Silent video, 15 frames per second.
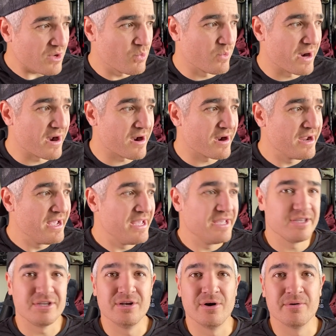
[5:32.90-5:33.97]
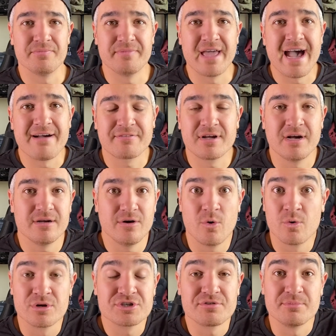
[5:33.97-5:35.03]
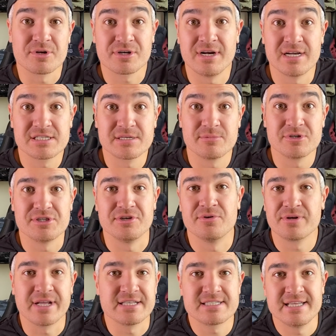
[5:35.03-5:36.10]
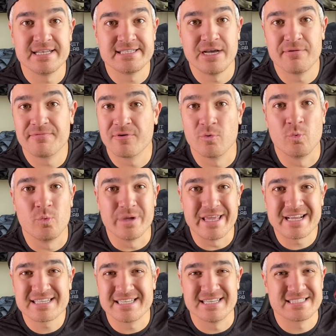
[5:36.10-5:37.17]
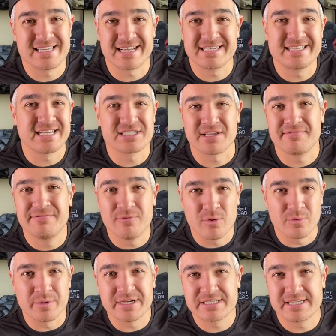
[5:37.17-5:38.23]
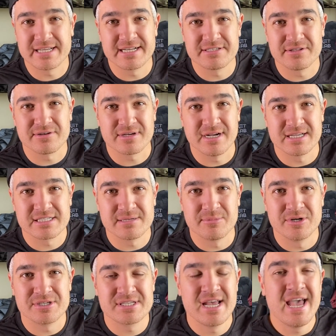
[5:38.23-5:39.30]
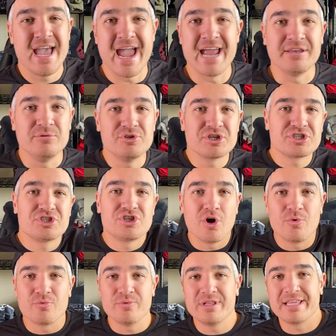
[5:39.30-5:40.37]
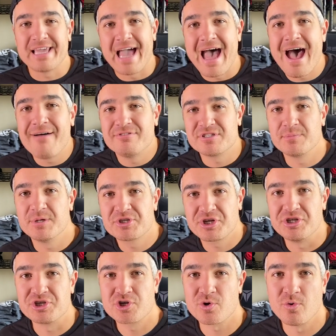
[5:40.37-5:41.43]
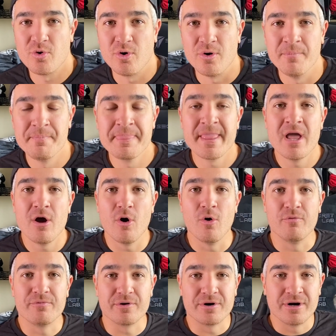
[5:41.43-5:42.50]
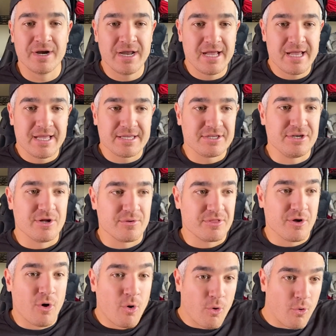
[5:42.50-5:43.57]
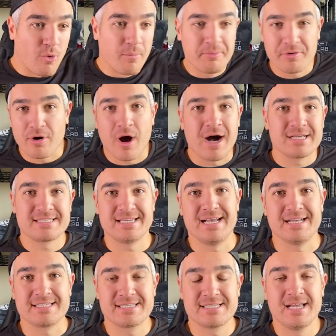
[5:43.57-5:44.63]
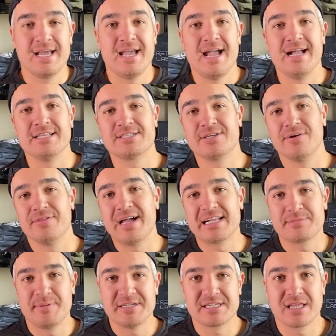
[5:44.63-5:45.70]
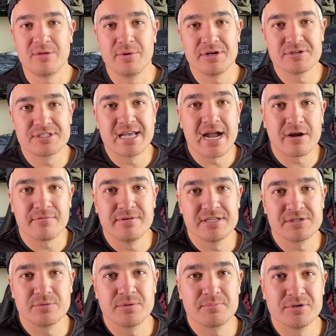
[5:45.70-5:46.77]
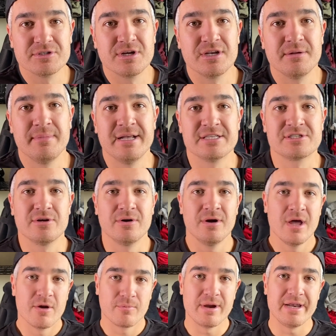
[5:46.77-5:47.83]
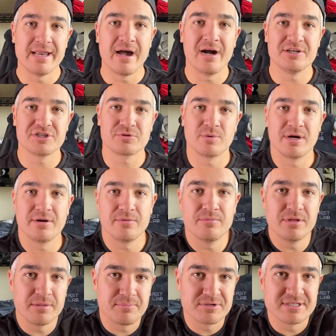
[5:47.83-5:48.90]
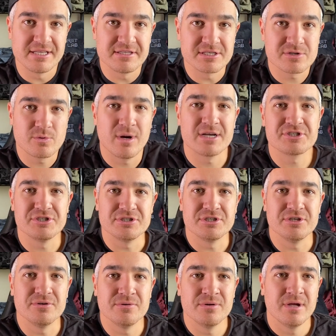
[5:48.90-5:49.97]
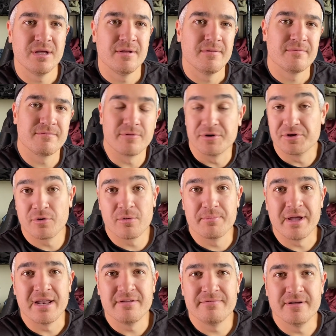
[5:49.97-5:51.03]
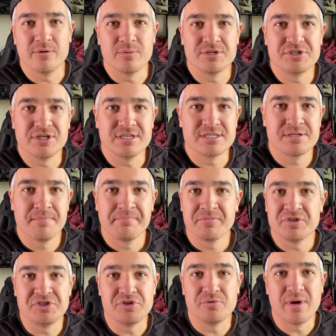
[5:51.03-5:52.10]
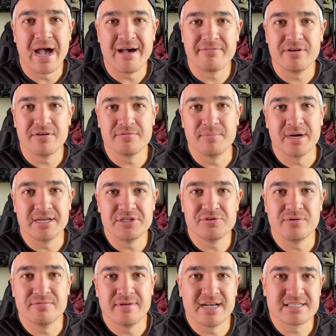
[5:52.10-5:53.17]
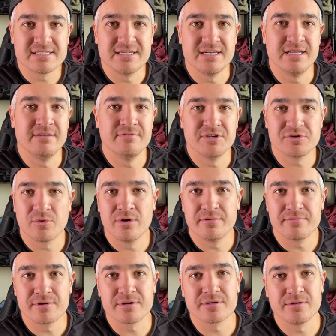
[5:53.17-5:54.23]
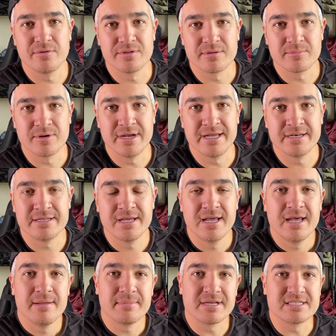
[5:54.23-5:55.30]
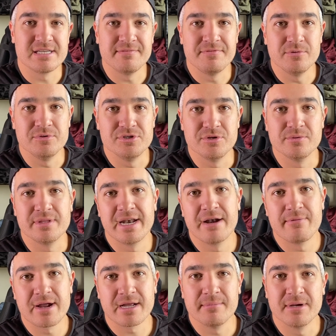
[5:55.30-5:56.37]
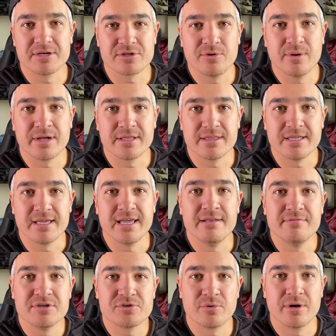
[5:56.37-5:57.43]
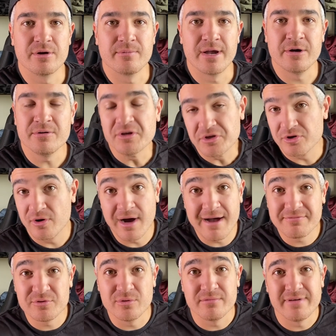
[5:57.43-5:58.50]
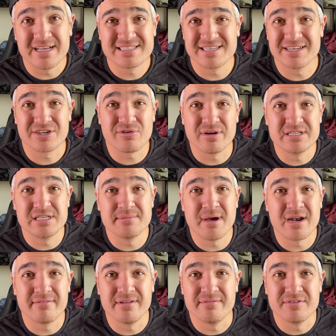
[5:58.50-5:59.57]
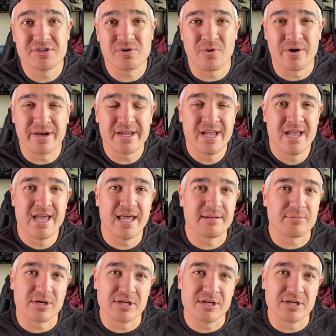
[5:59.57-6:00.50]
where you know they have orders from their customers that don't get sent out for weeks and it's like it takes like four weeks to get to their customers and you just don't really have as much control over you know the whole process and so that's basically what you're sacrificing with print on demand so right now i just want to really present this question to you for your benefit which is do you have enough money to invest in inventory for your clothing brand because if you do then i recommend going the inventory route you don't have to invest in a crazy amount of inventory and i'm